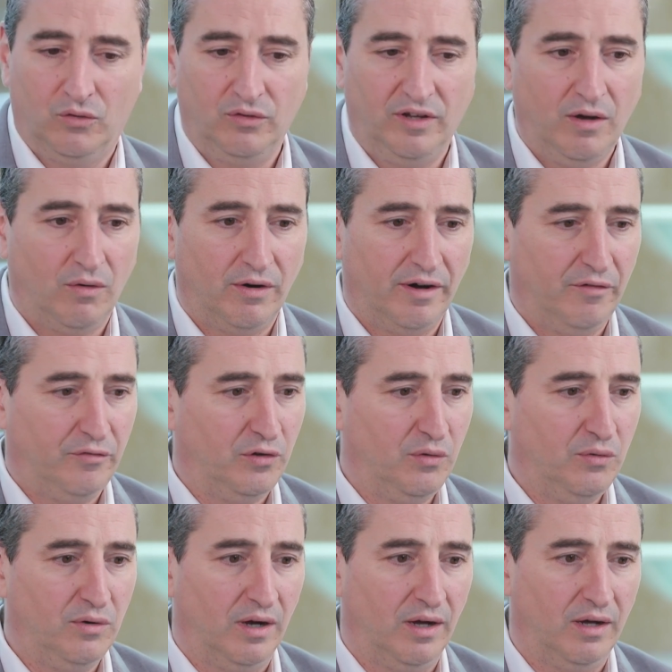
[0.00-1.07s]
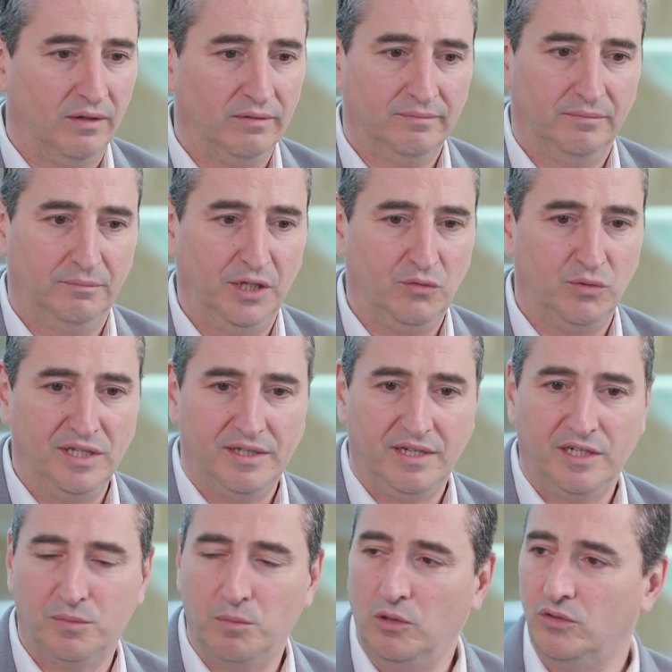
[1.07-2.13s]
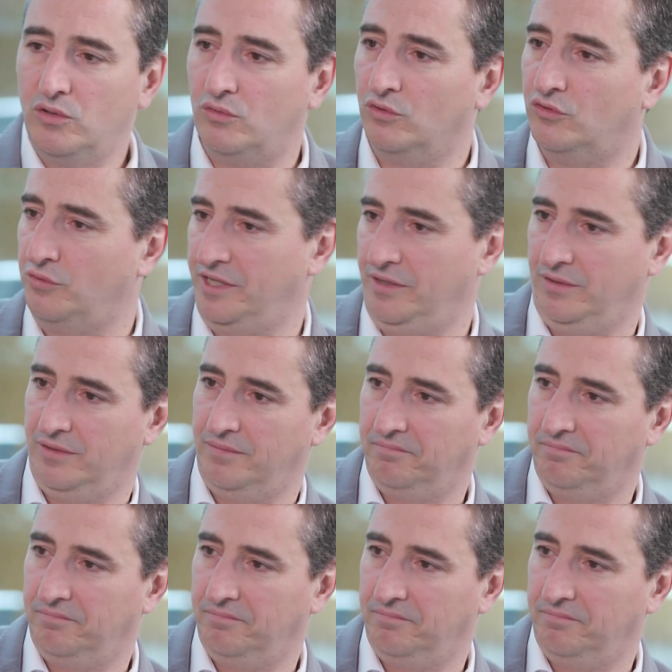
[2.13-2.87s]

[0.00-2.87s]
Today, our RFQ are between 6 months to 3 years.